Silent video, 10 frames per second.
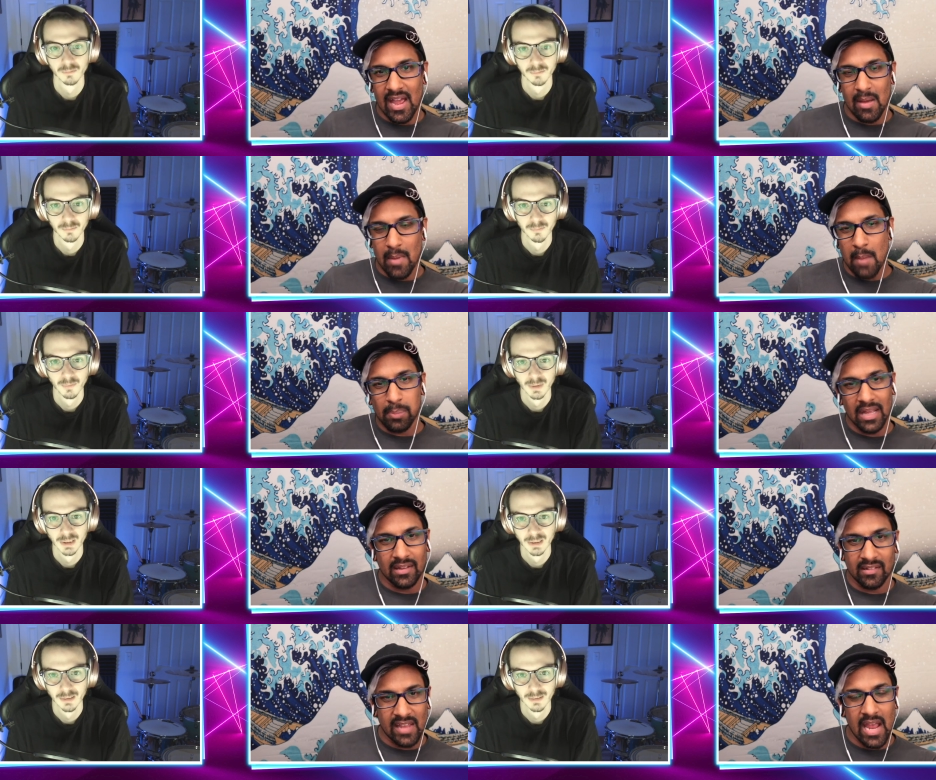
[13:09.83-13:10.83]
Speaker 1: and, and play
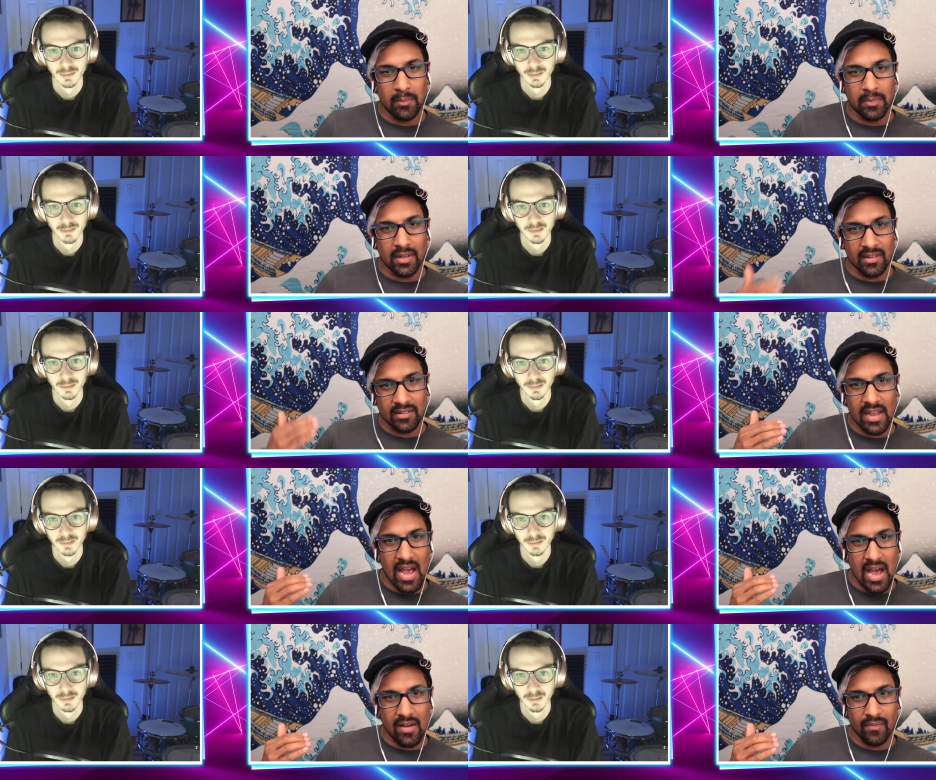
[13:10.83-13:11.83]
these games unless I
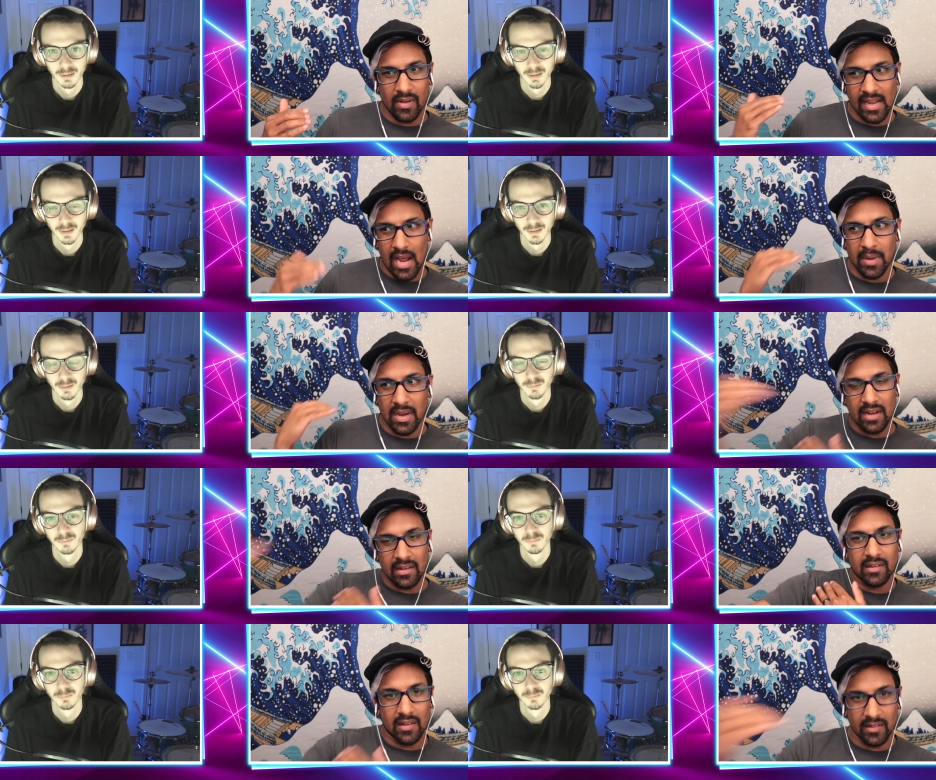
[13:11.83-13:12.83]
have like I'm
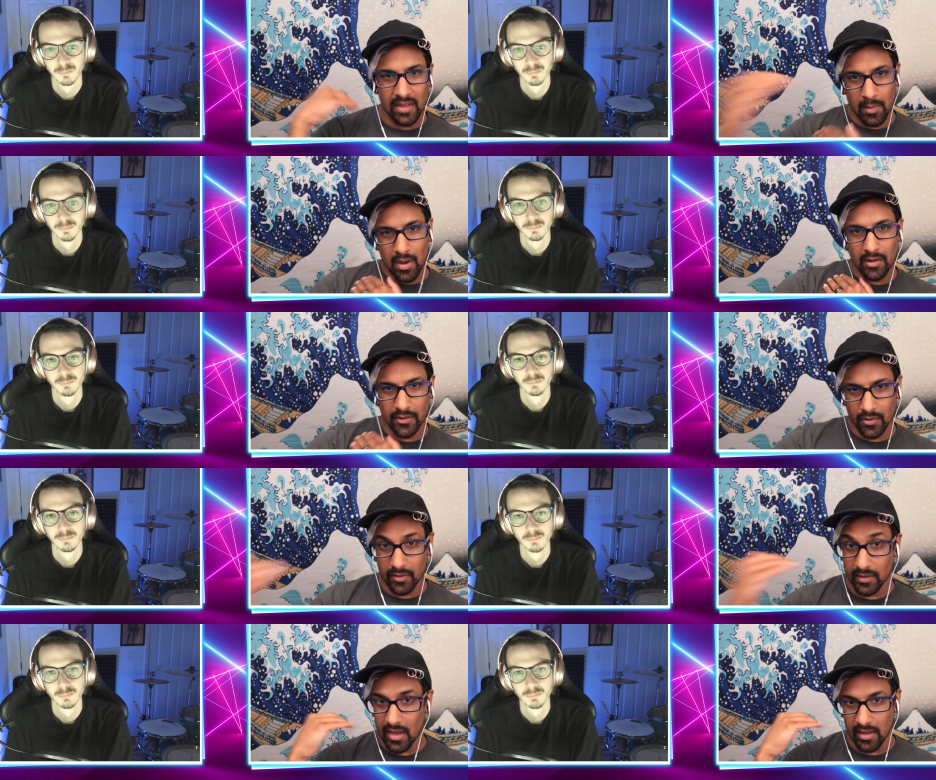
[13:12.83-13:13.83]
connected to the same
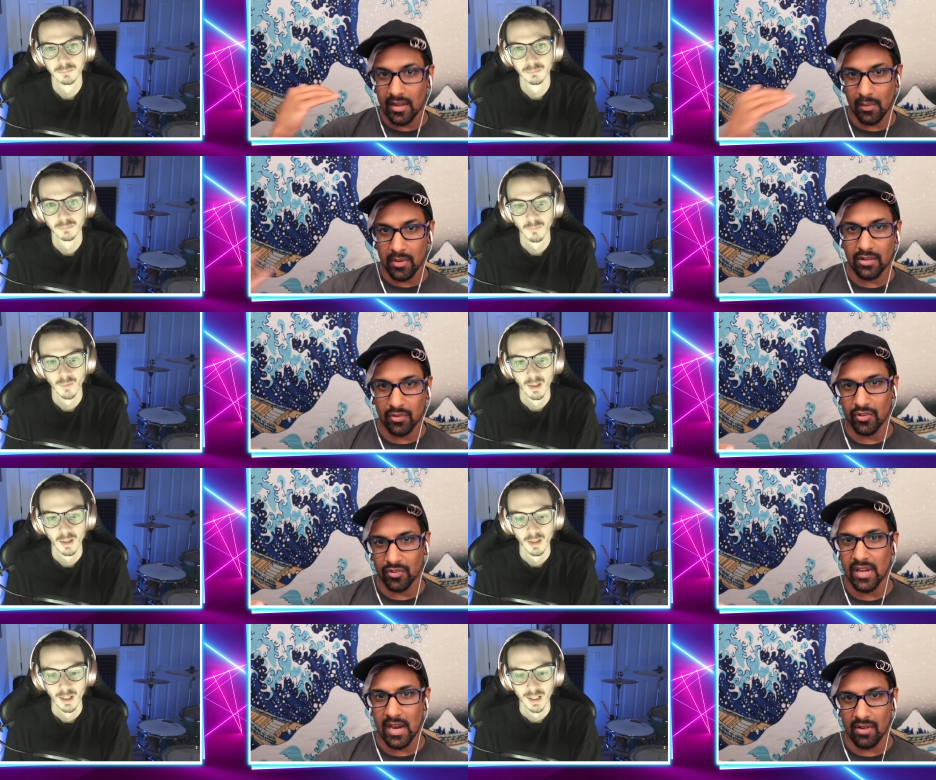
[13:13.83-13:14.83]
consoles. That, that, that's what
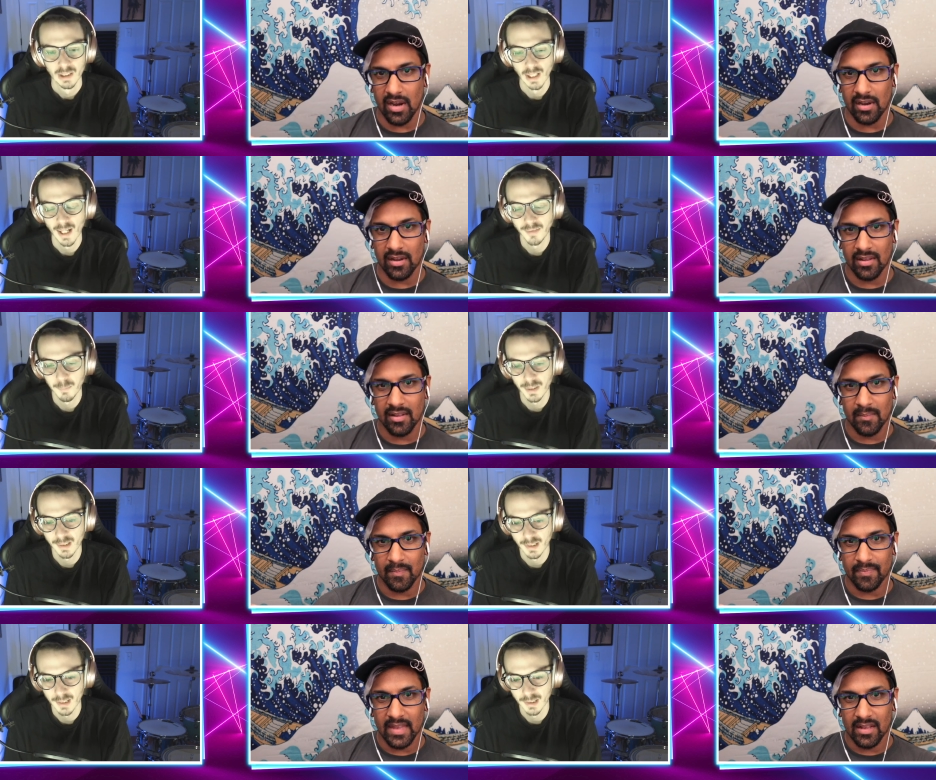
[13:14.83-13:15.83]
you're saying, right? You
Speaker 2: have to be
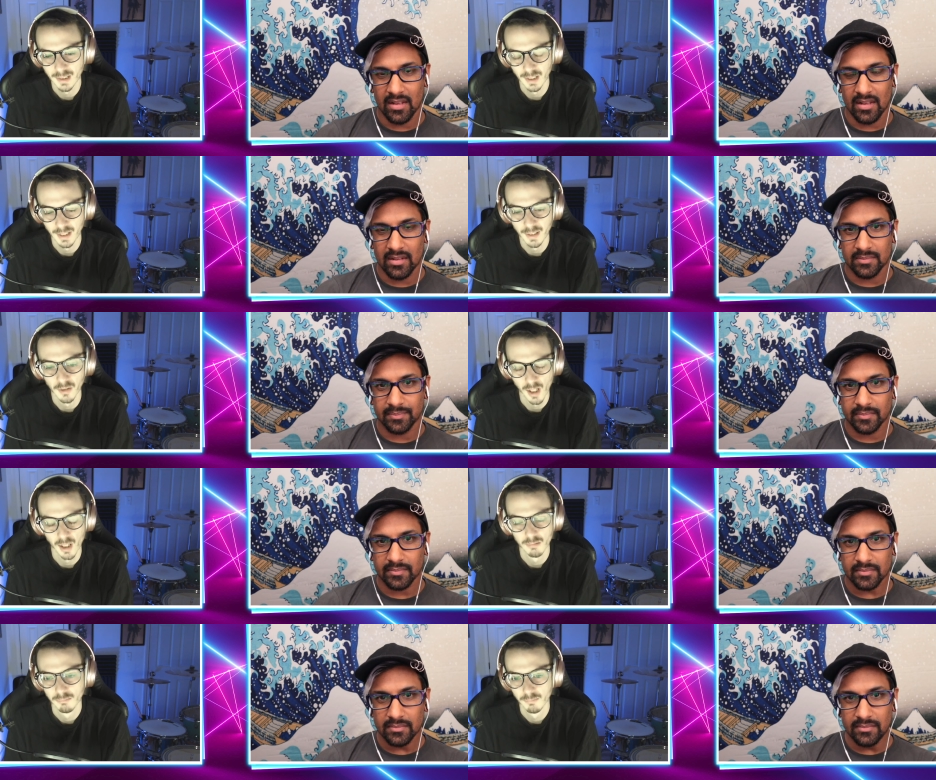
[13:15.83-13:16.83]
connected to the
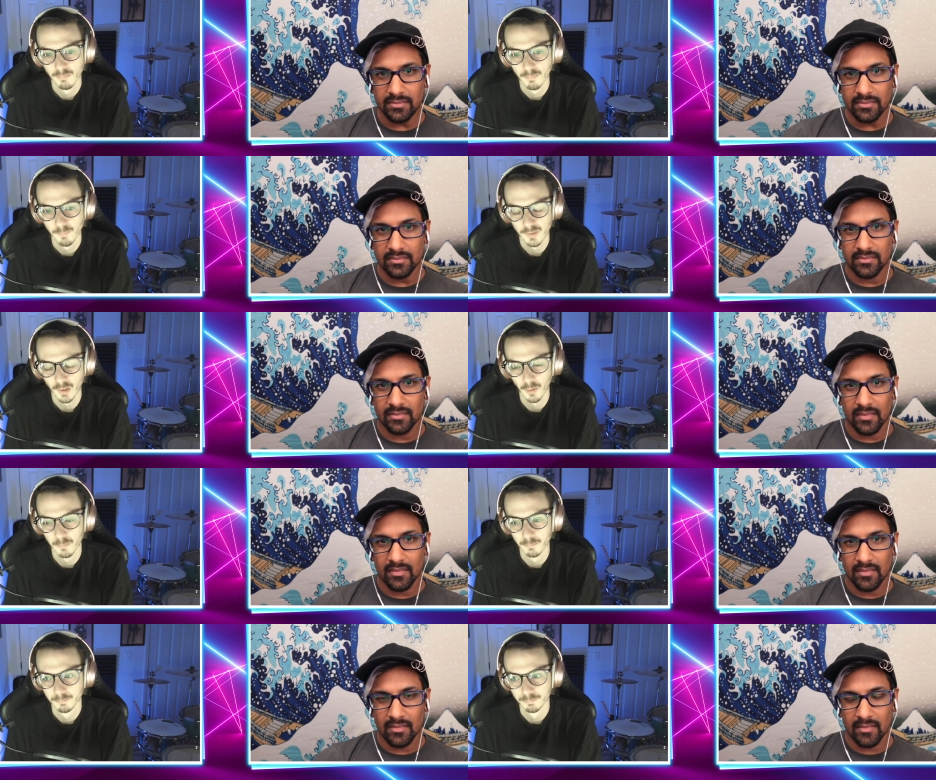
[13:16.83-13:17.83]
internet.
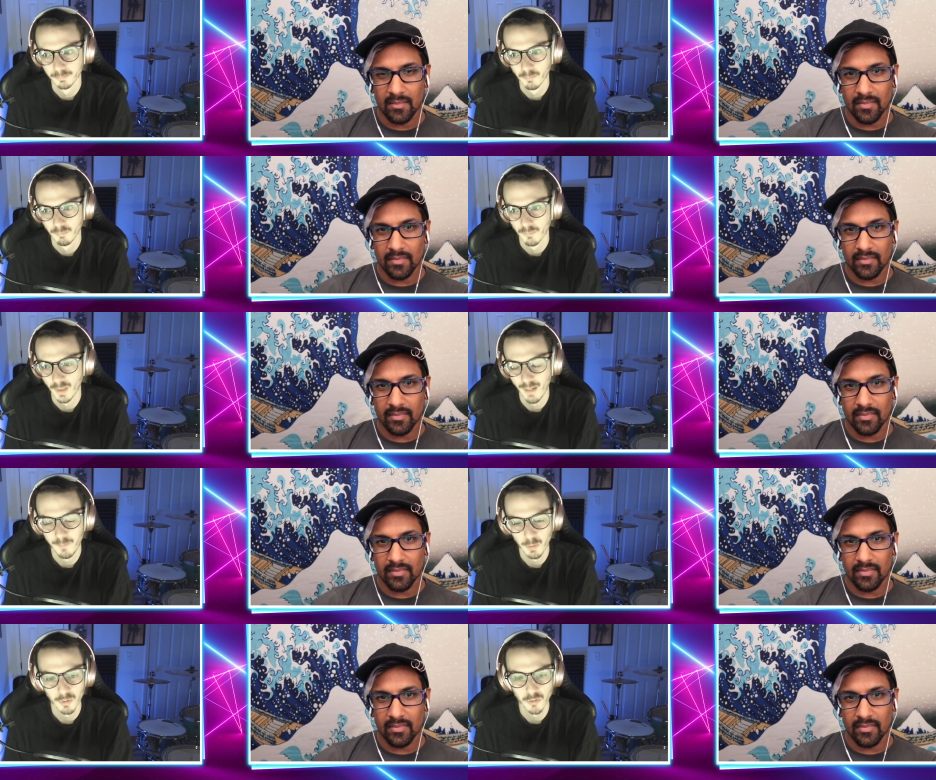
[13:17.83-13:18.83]
So
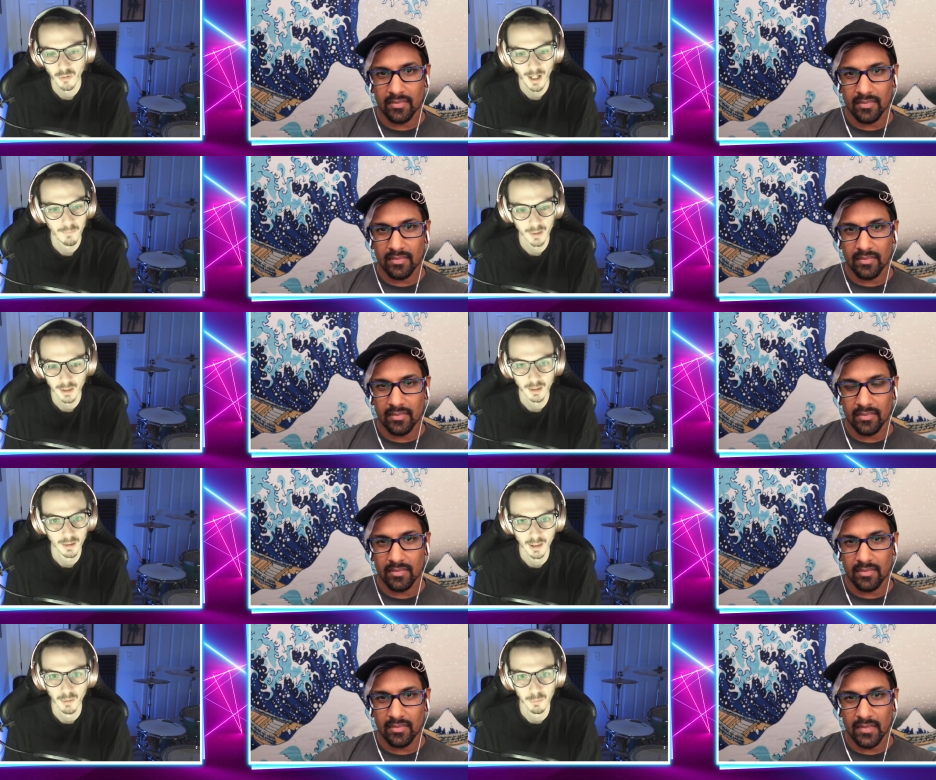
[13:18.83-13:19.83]
if you were traveling,
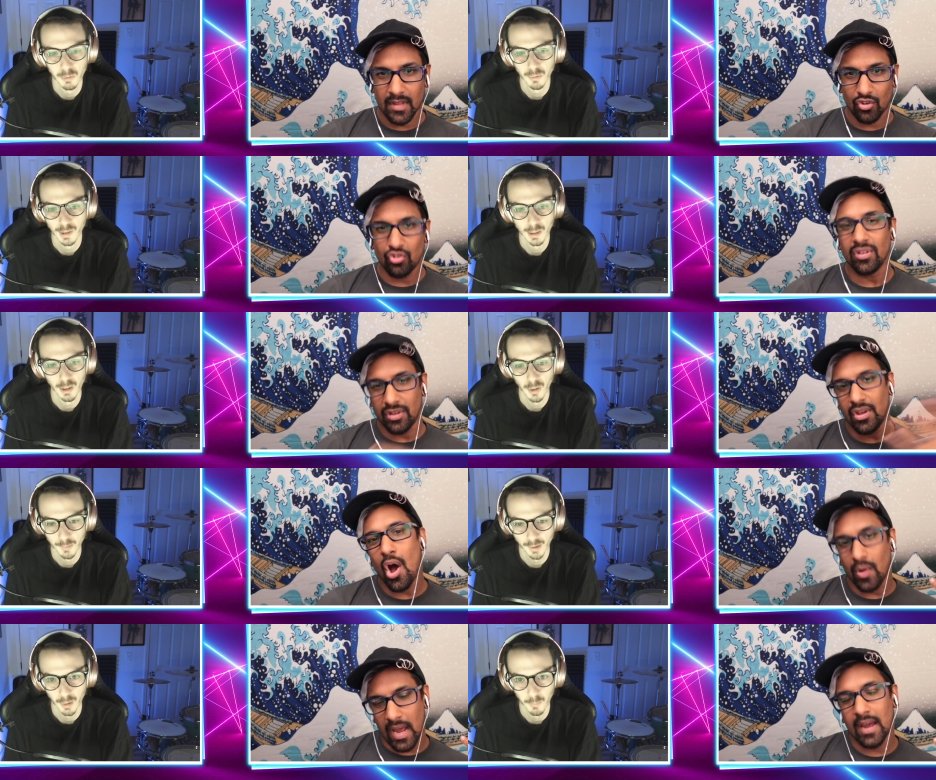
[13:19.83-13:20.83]
you know, and you were in a
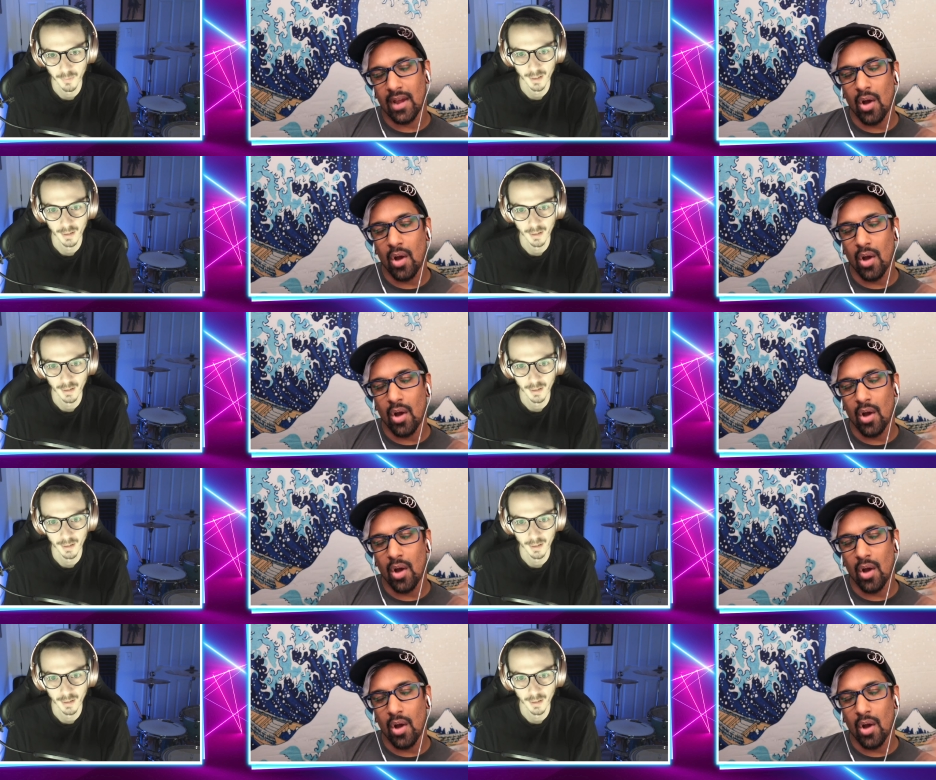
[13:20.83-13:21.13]
hotel okay, with